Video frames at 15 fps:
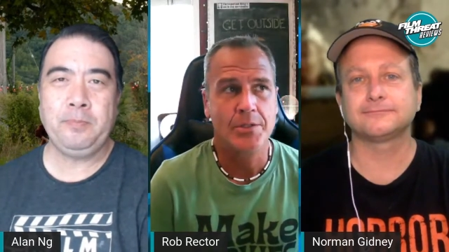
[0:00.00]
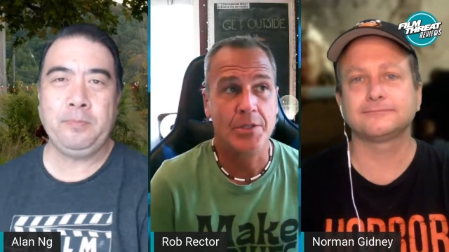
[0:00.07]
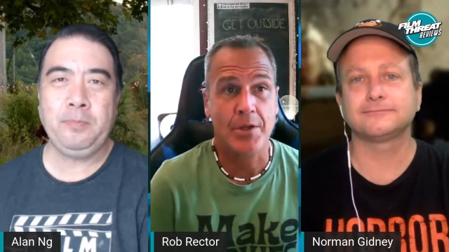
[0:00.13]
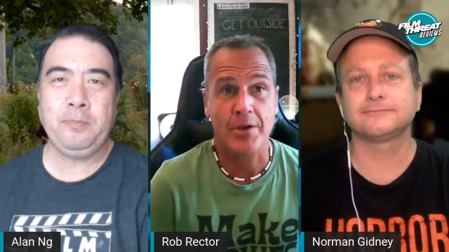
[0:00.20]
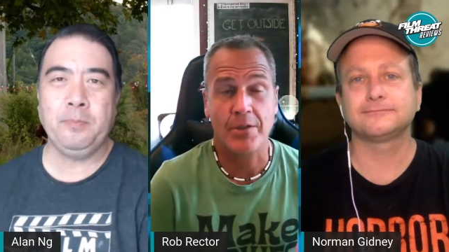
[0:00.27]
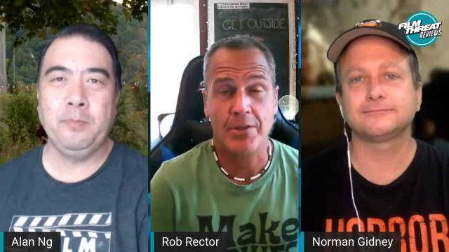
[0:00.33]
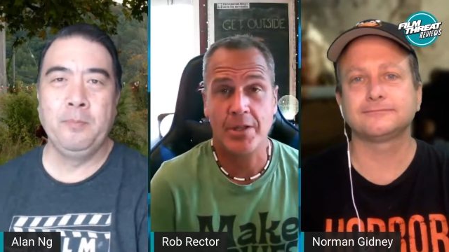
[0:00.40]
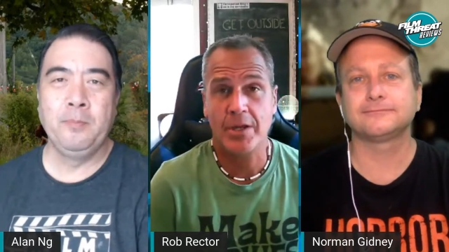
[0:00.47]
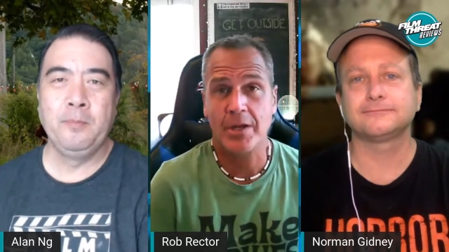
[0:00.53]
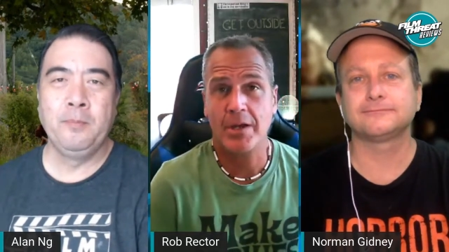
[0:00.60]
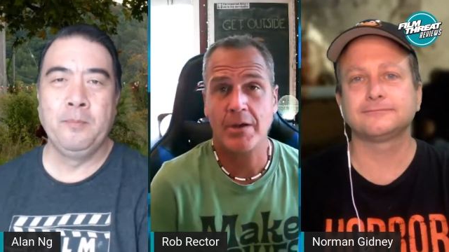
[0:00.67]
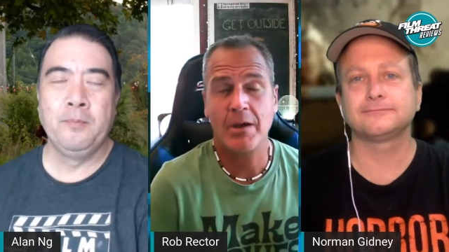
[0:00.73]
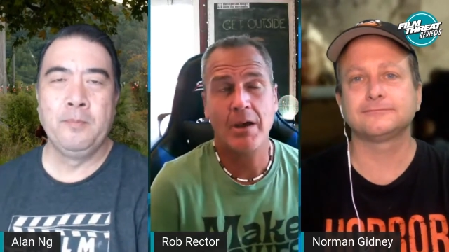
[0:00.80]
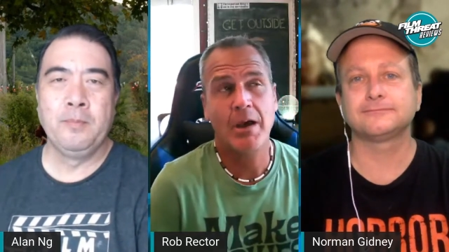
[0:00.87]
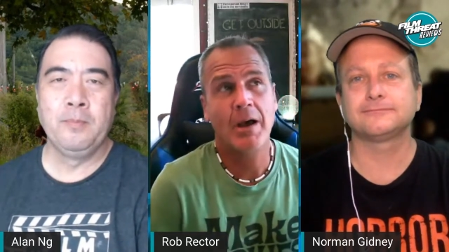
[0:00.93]
Speaker 1: the
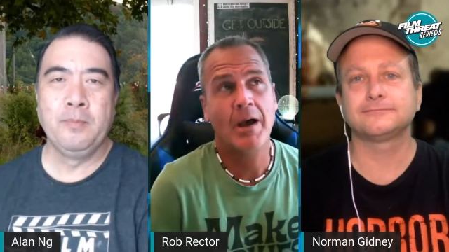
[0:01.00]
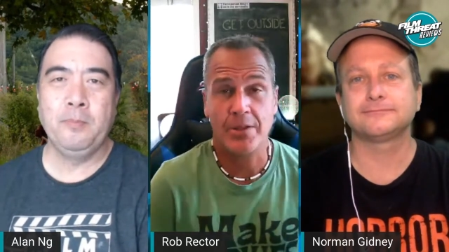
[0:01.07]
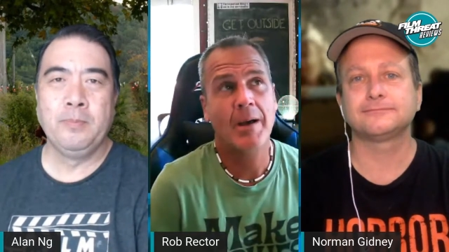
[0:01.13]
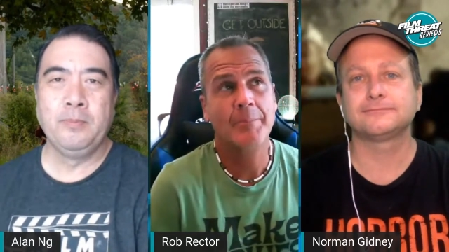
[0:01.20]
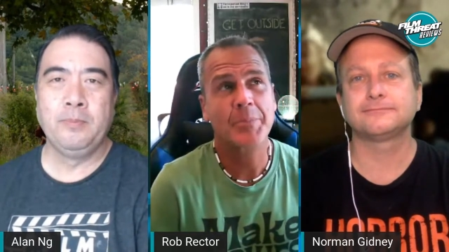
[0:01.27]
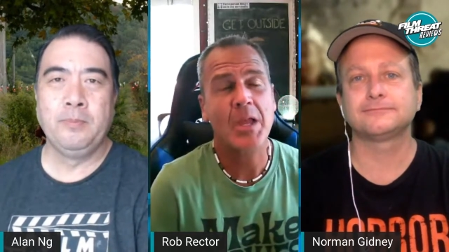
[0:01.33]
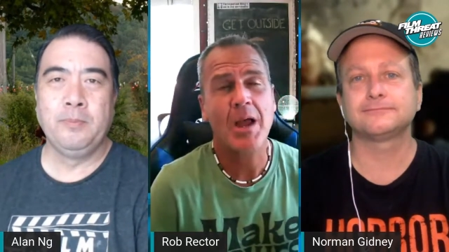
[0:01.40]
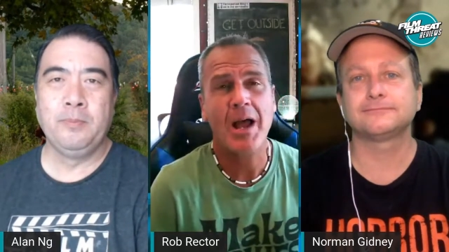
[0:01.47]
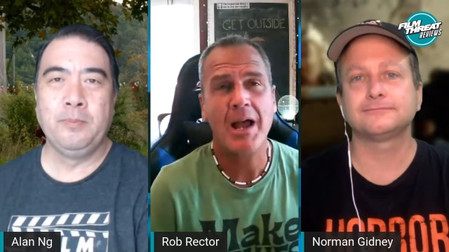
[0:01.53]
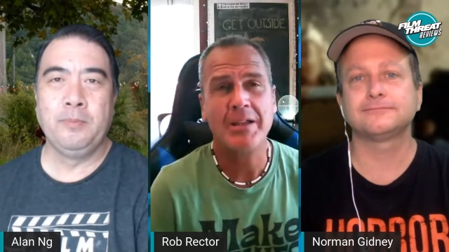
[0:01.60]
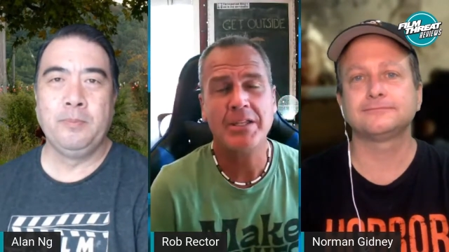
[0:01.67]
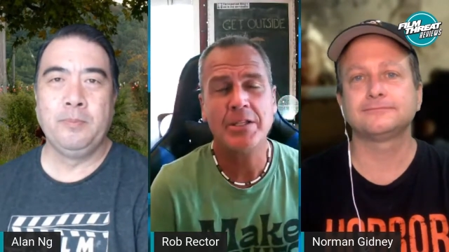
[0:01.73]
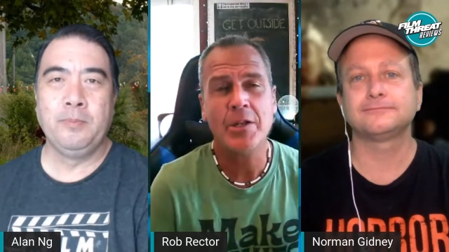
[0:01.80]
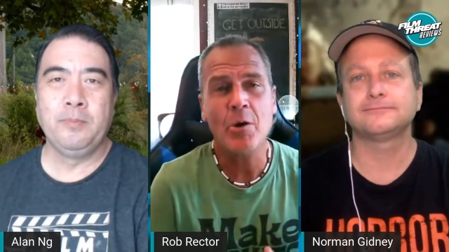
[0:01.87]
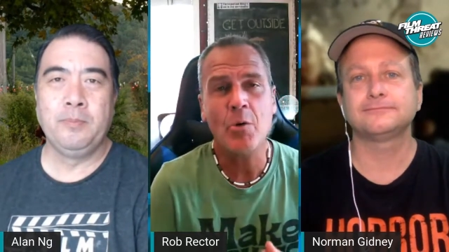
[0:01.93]
the um
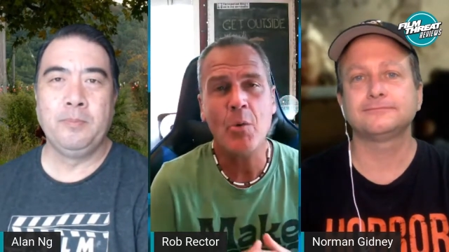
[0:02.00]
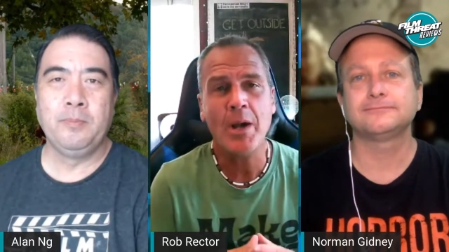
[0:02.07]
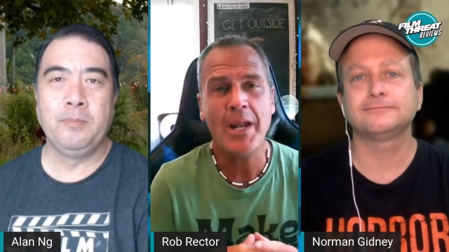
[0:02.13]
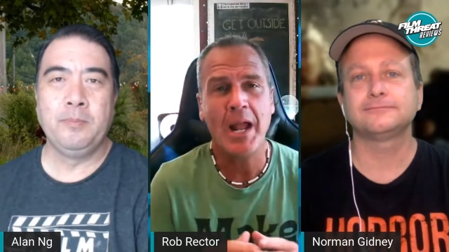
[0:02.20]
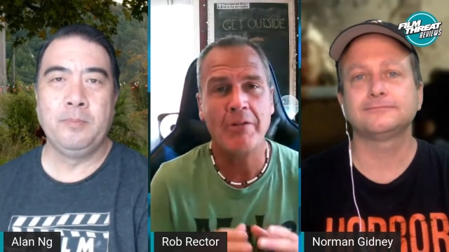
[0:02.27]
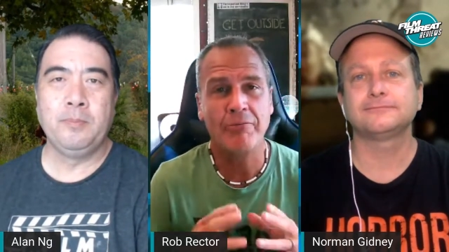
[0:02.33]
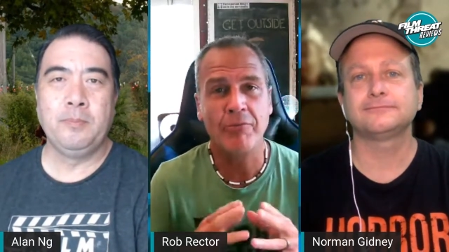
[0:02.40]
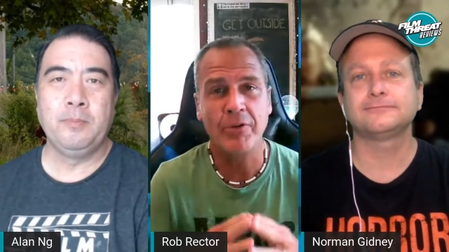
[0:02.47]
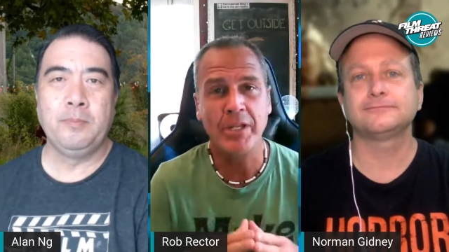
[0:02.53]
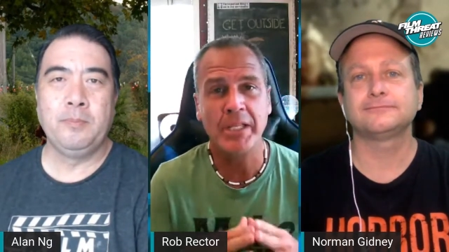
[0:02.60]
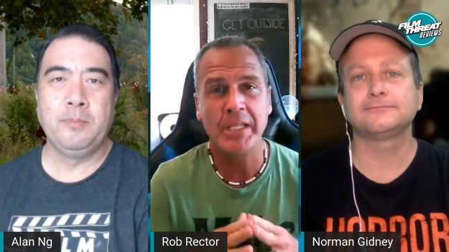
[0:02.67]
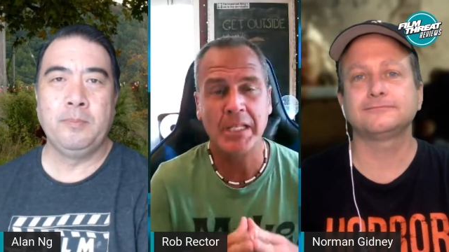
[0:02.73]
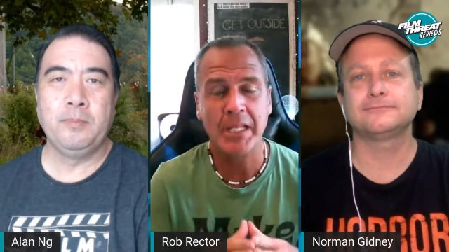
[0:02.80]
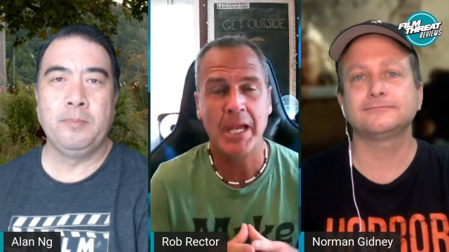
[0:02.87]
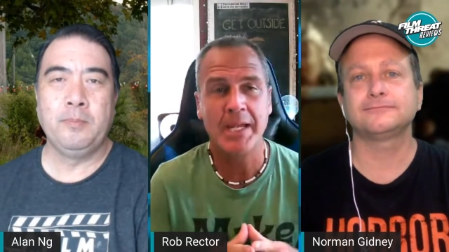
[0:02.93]
you know what i
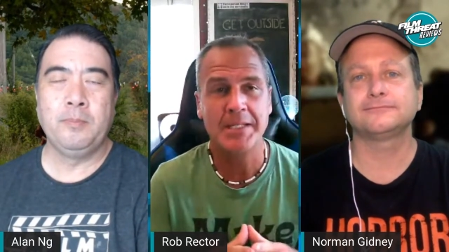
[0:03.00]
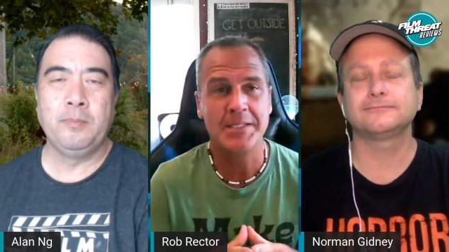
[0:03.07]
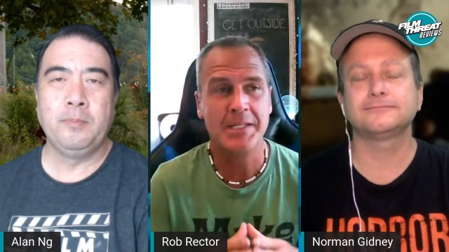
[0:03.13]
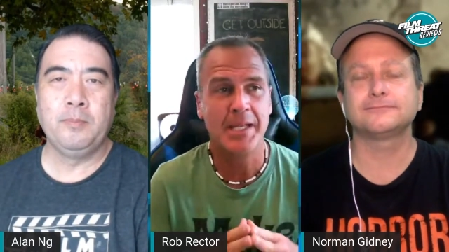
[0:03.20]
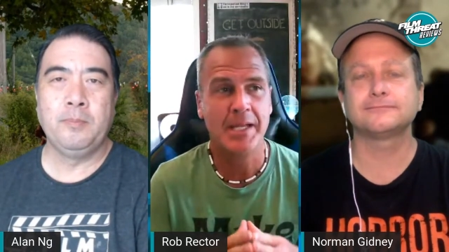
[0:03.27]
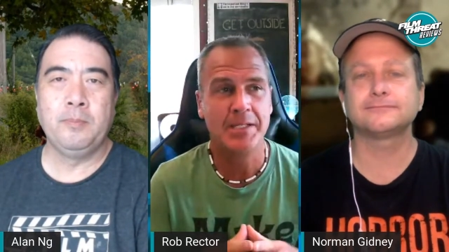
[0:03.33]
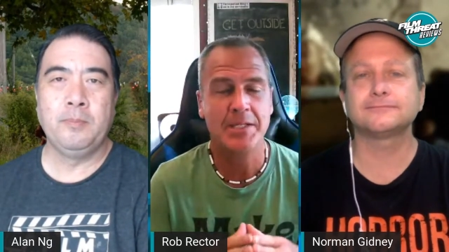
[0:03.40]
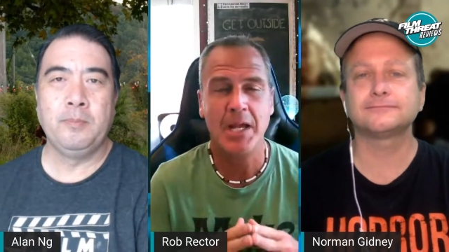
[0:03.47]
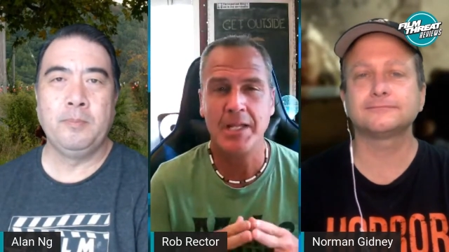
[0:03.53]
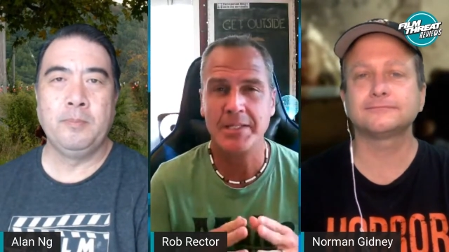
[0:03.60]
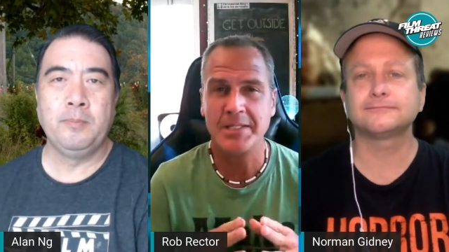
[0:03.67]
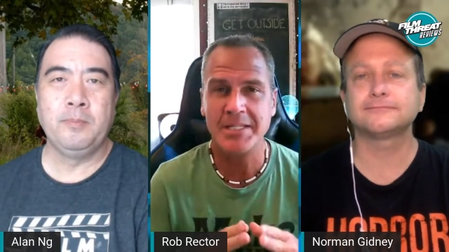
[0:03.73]
really liked and uh,